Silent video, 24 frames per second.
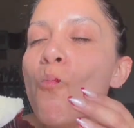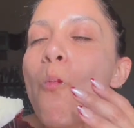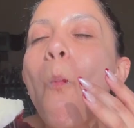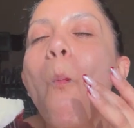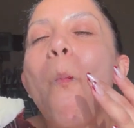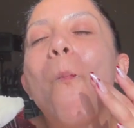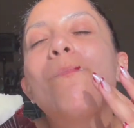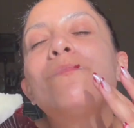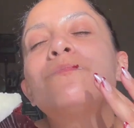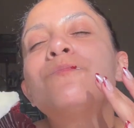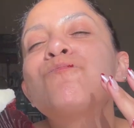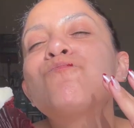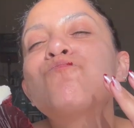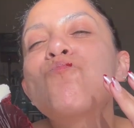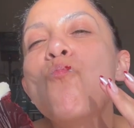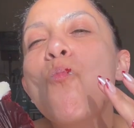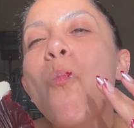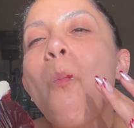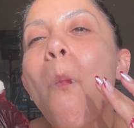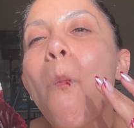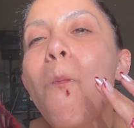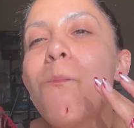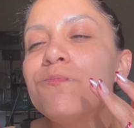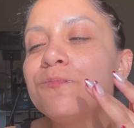
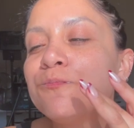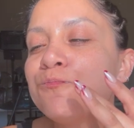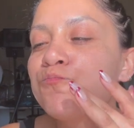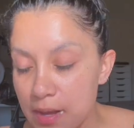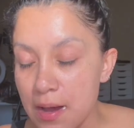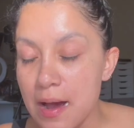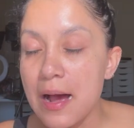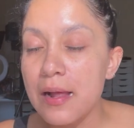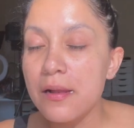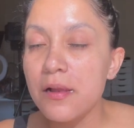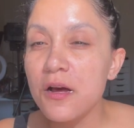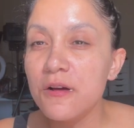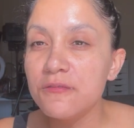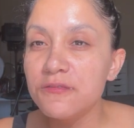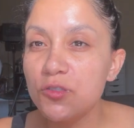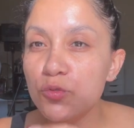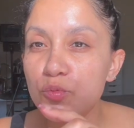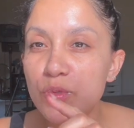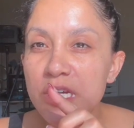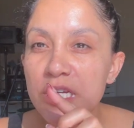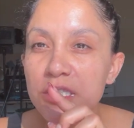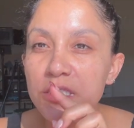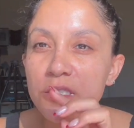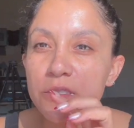Mmm. I love
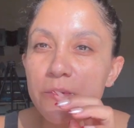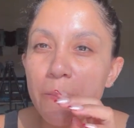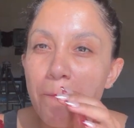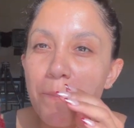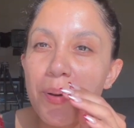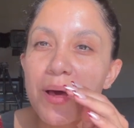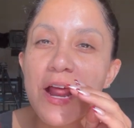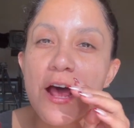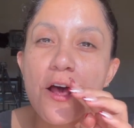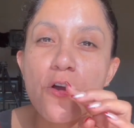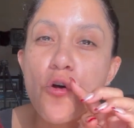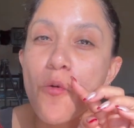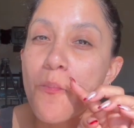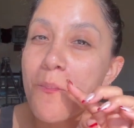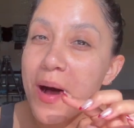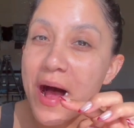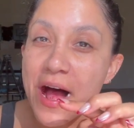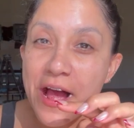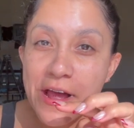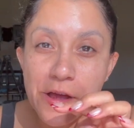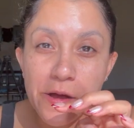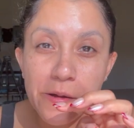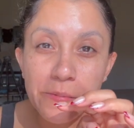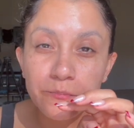sweets, but I don't
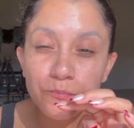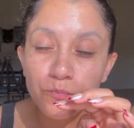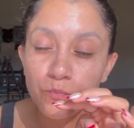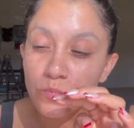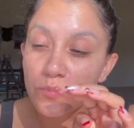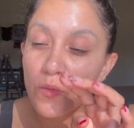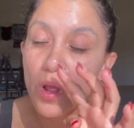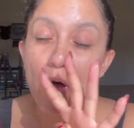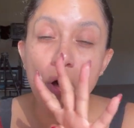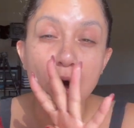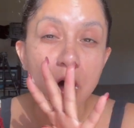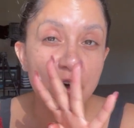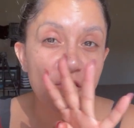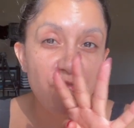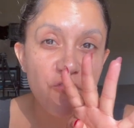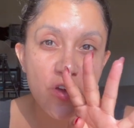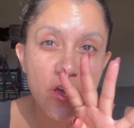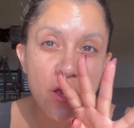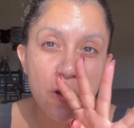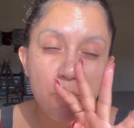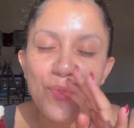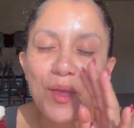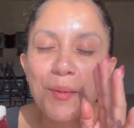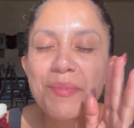buy them
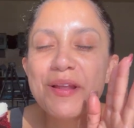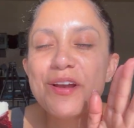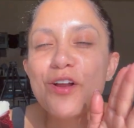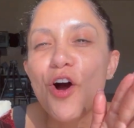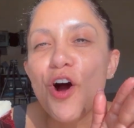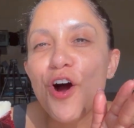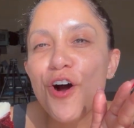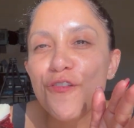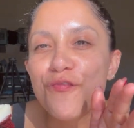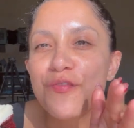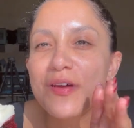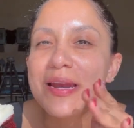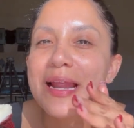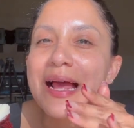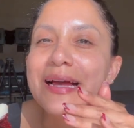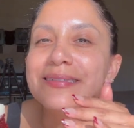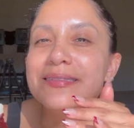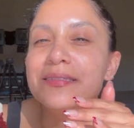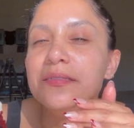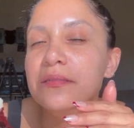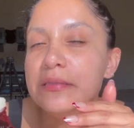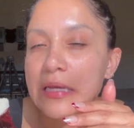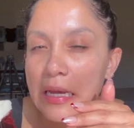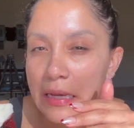often. I mean, often as
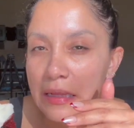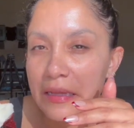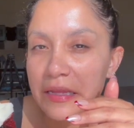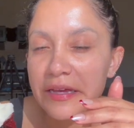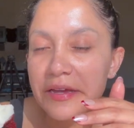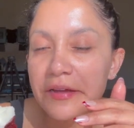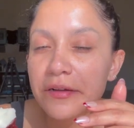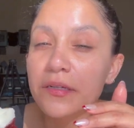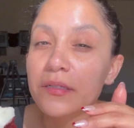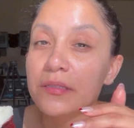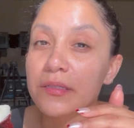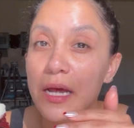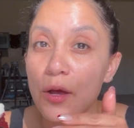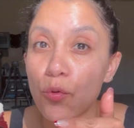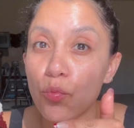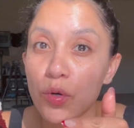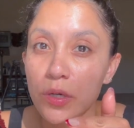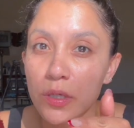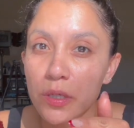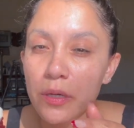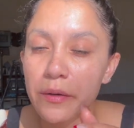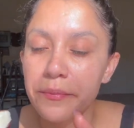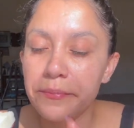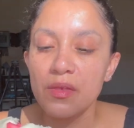in daily, because I
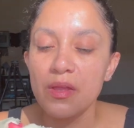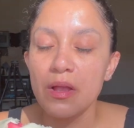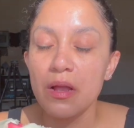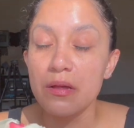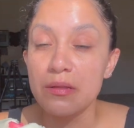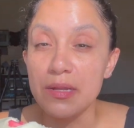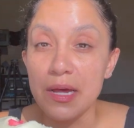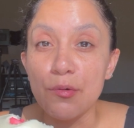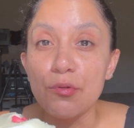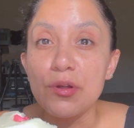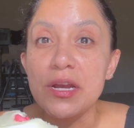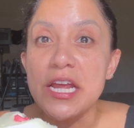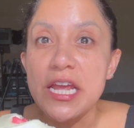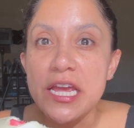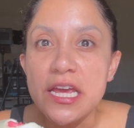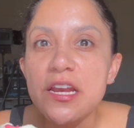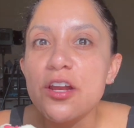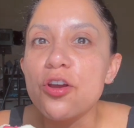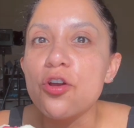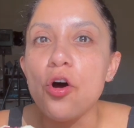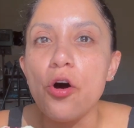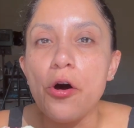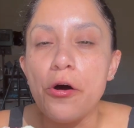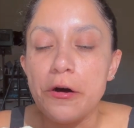would, because I would eat
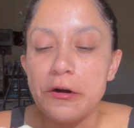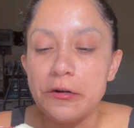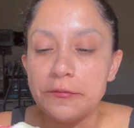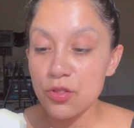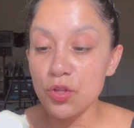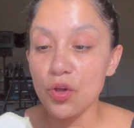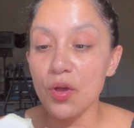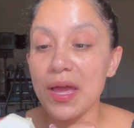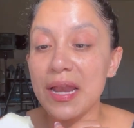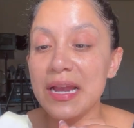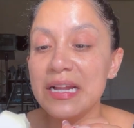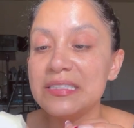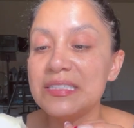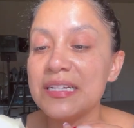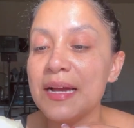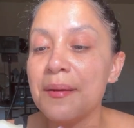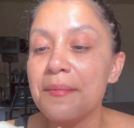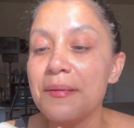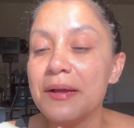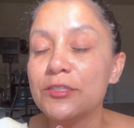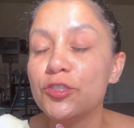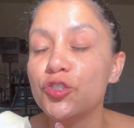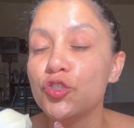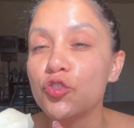it all. So
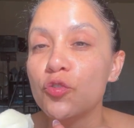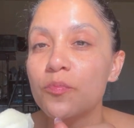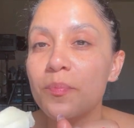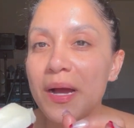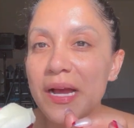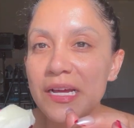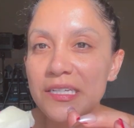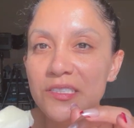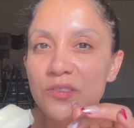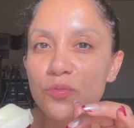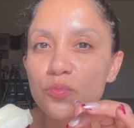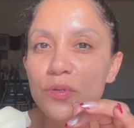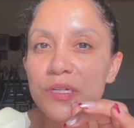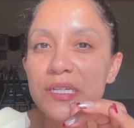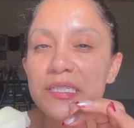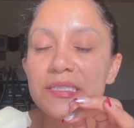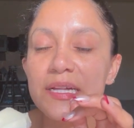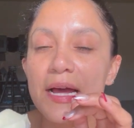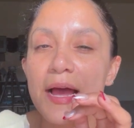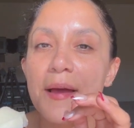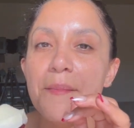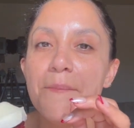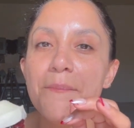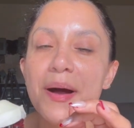anytime I do buy sweets,
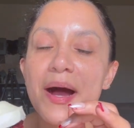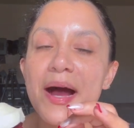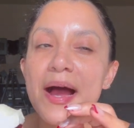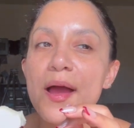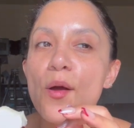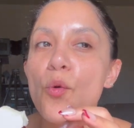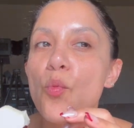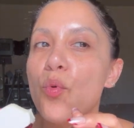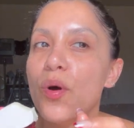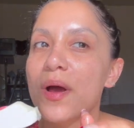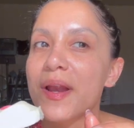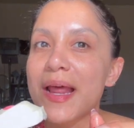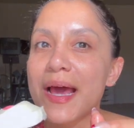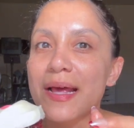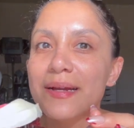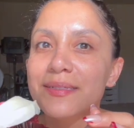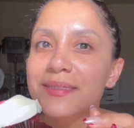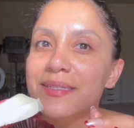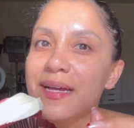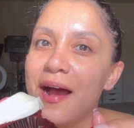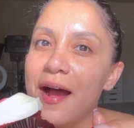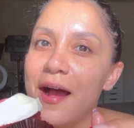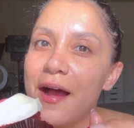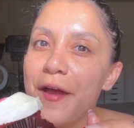I buy one at a
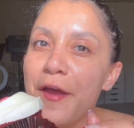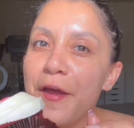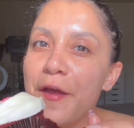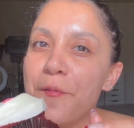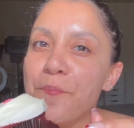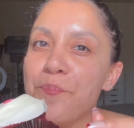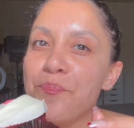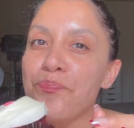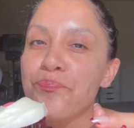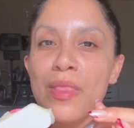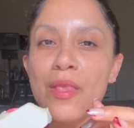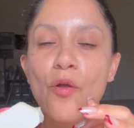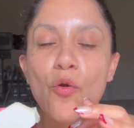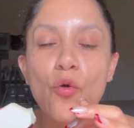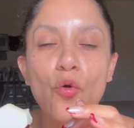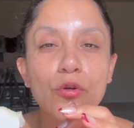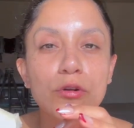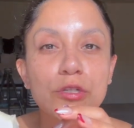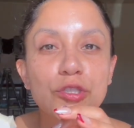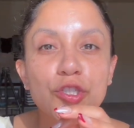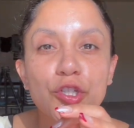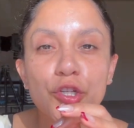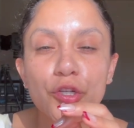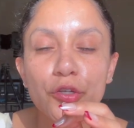time
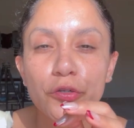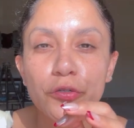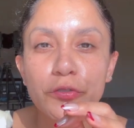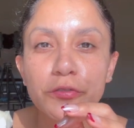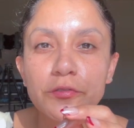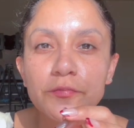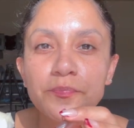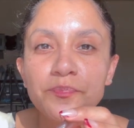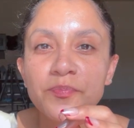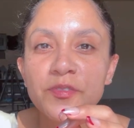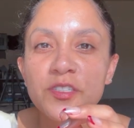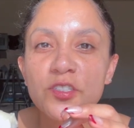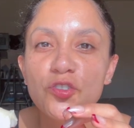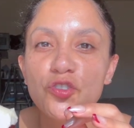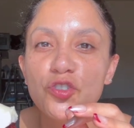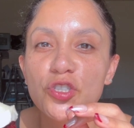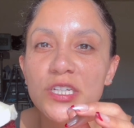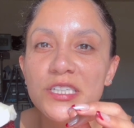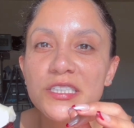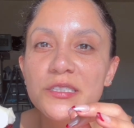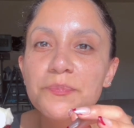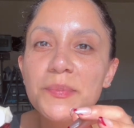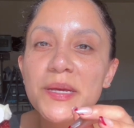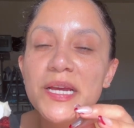or two
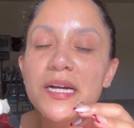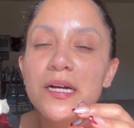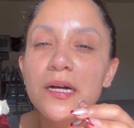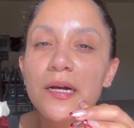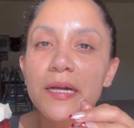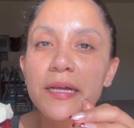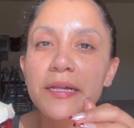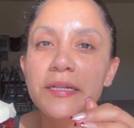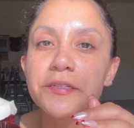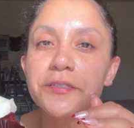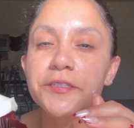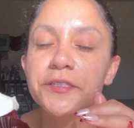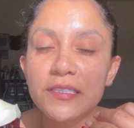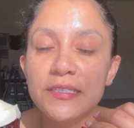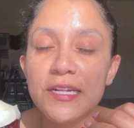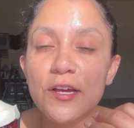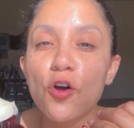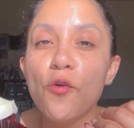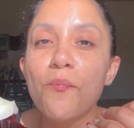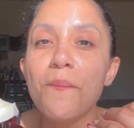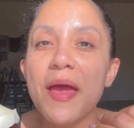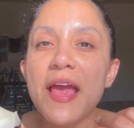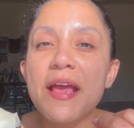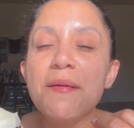just because
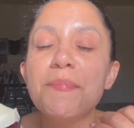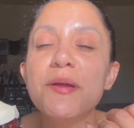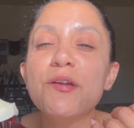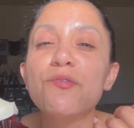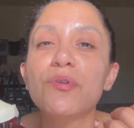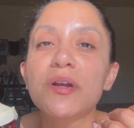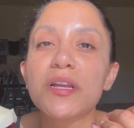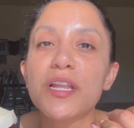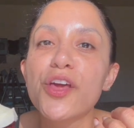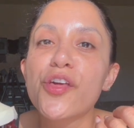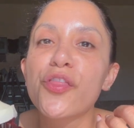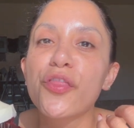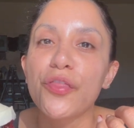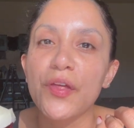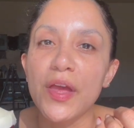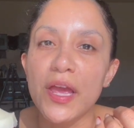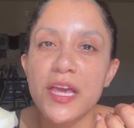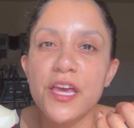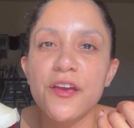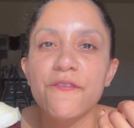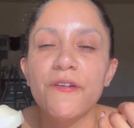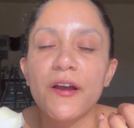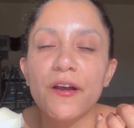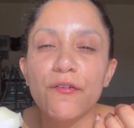it'll make me really
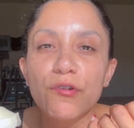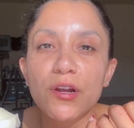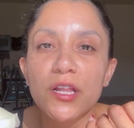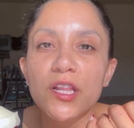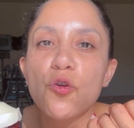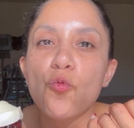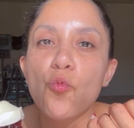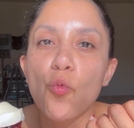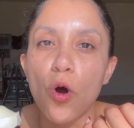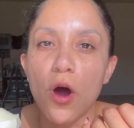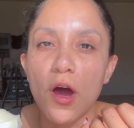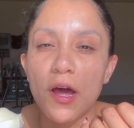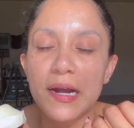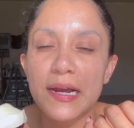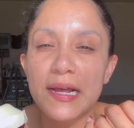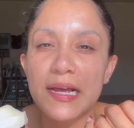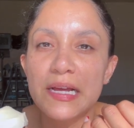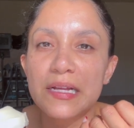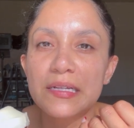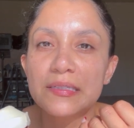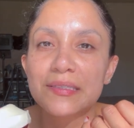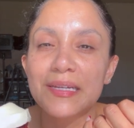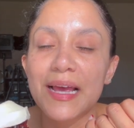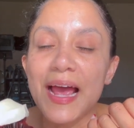think if I really want
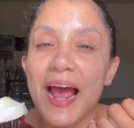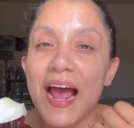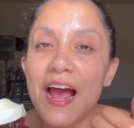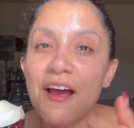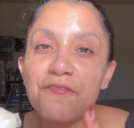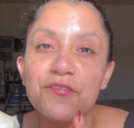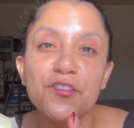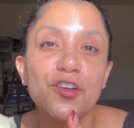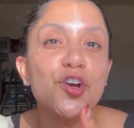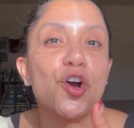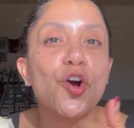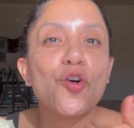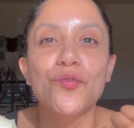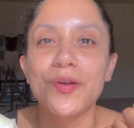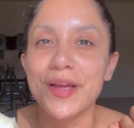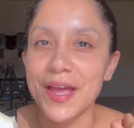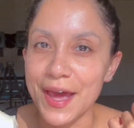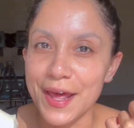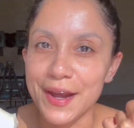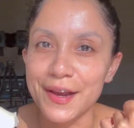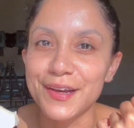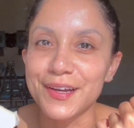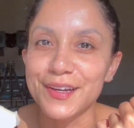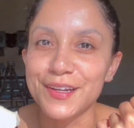it to have to go
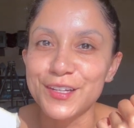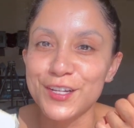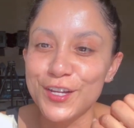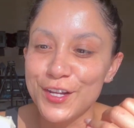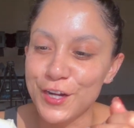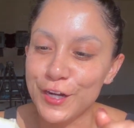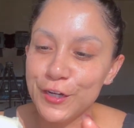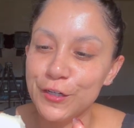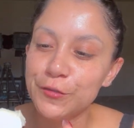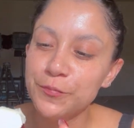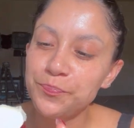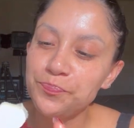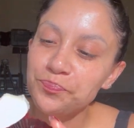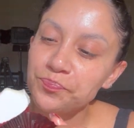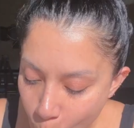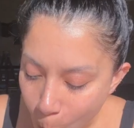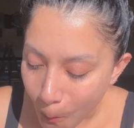get it, you know?